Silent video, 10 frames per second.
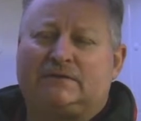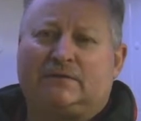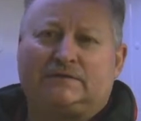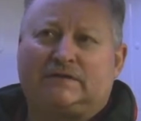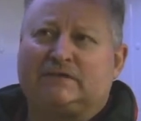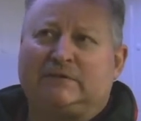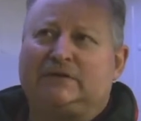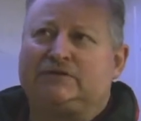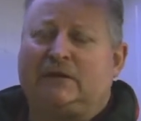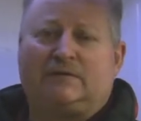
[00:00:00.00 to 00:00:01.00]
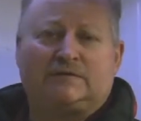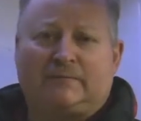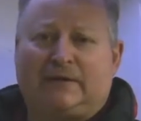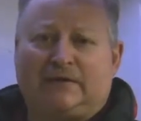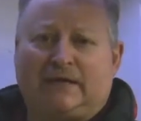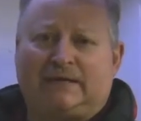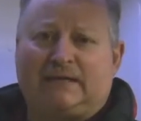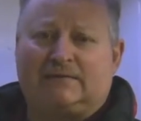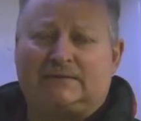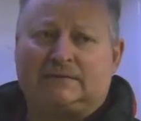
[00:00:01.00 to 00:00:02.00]
so a 6-minute shower is about 9
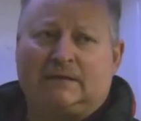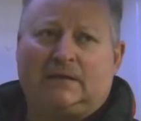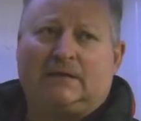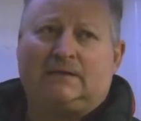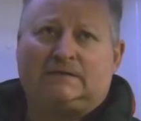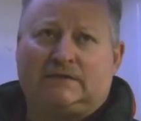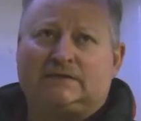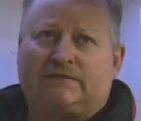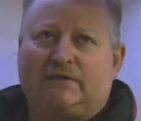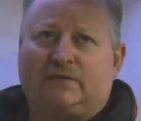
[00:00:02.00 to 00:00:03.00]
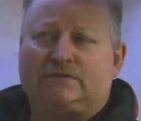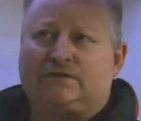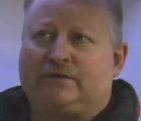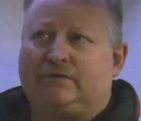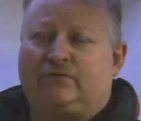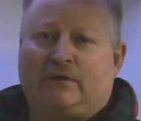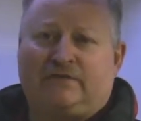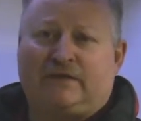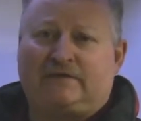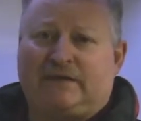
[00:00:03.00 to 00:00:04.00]
gallons. 6 of those, you're at
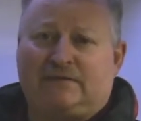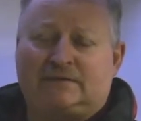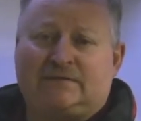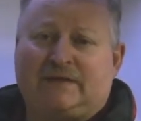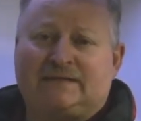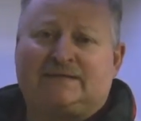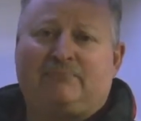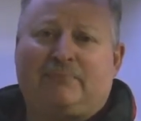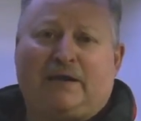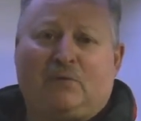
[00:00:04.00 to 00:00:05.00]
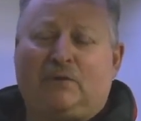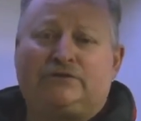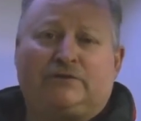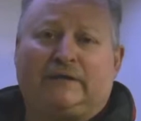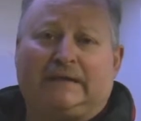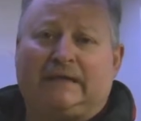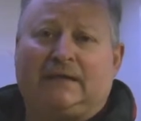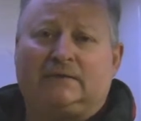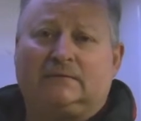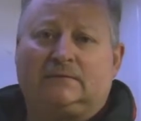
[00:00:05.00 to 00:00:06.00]
45 gallons. That's about what you're going to
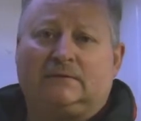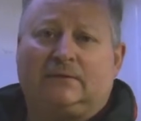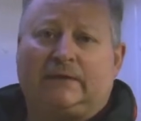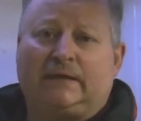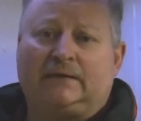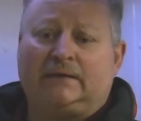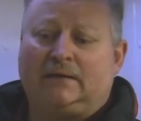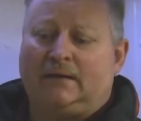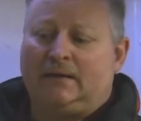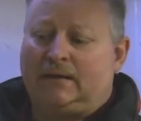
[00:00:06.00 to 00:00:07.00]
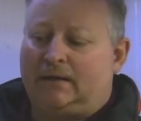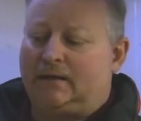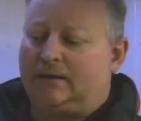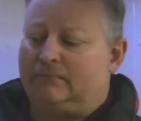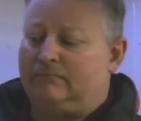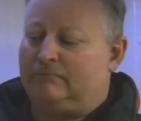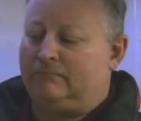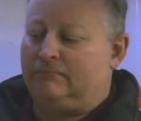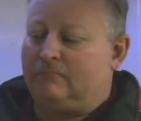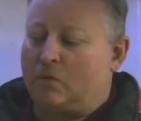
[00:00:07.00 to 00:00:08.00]
get. Okay?
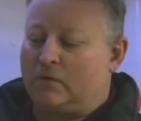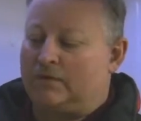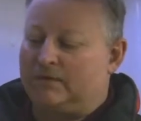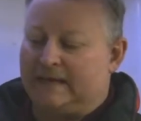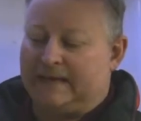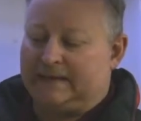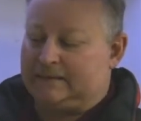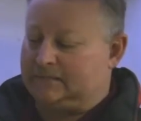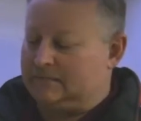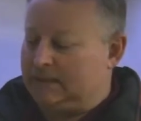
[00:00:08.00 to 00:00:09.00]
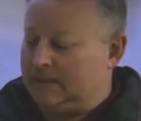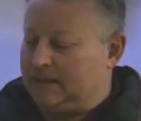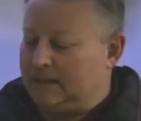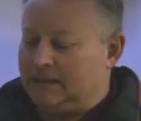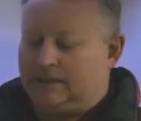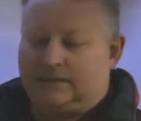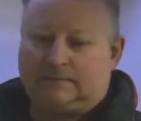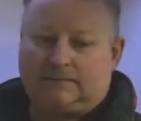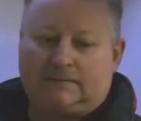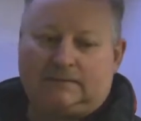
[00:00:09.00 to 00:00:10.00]
More than that,
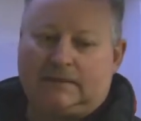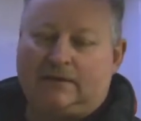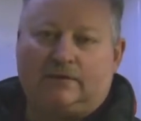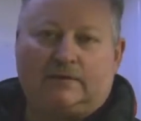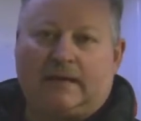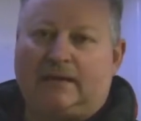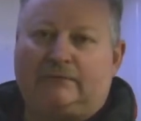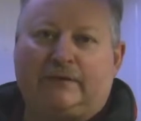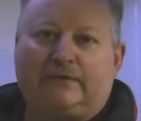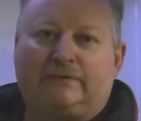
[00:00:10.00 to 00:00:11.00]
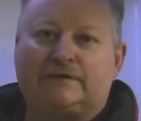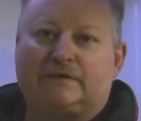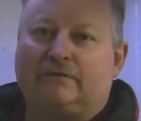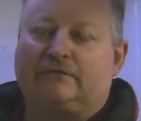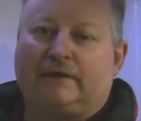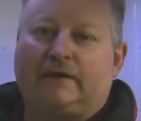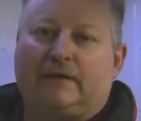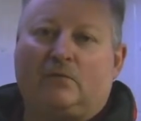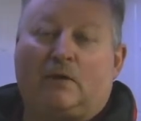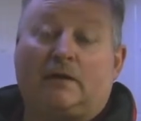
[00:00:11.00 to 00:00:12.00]
and you're kind of running risk of running
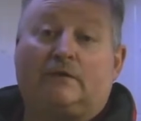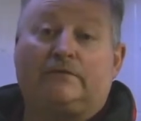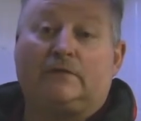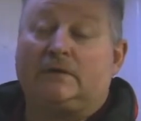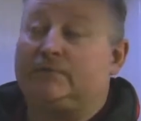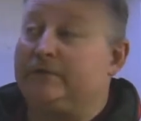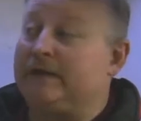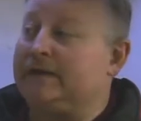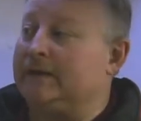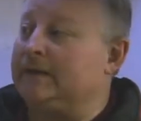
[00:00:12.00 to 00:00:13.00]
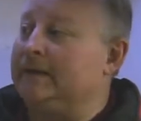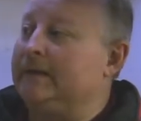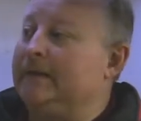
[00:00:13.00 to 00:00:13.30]
out of water or filling up your gray tank.